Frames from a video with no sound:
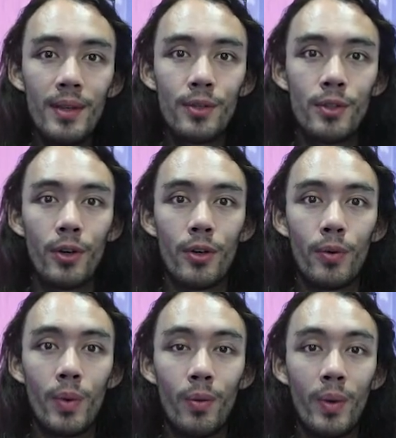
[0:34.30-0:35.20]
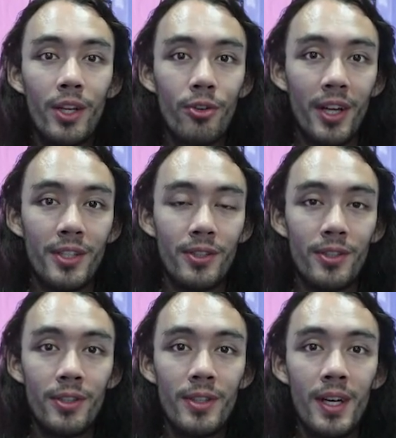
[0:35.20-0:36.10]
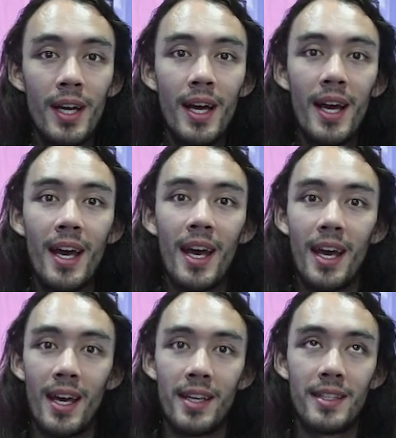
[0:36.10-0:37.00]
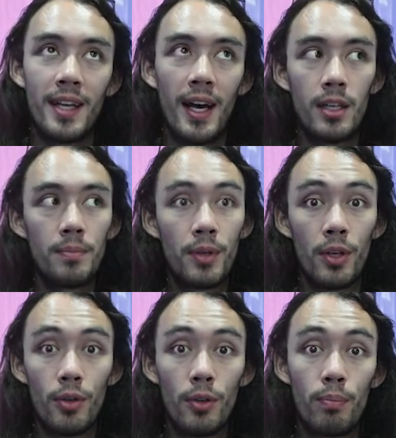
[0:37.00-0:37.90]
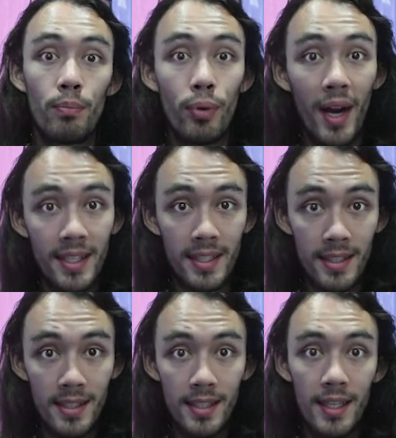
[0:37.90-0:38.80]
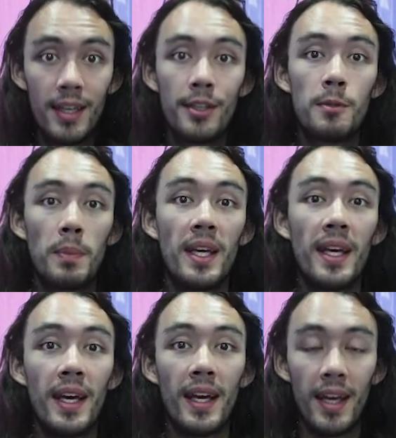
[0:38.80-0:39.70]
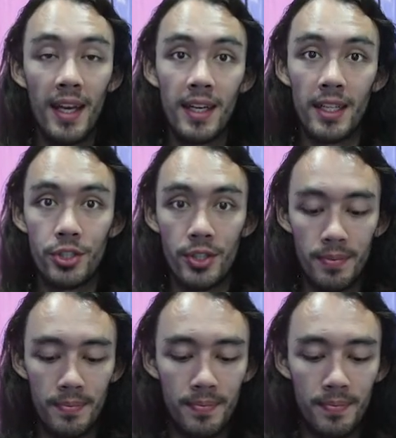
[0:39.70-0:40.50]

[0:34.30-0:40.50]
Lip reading: So what we try to do is help you practice speaking English.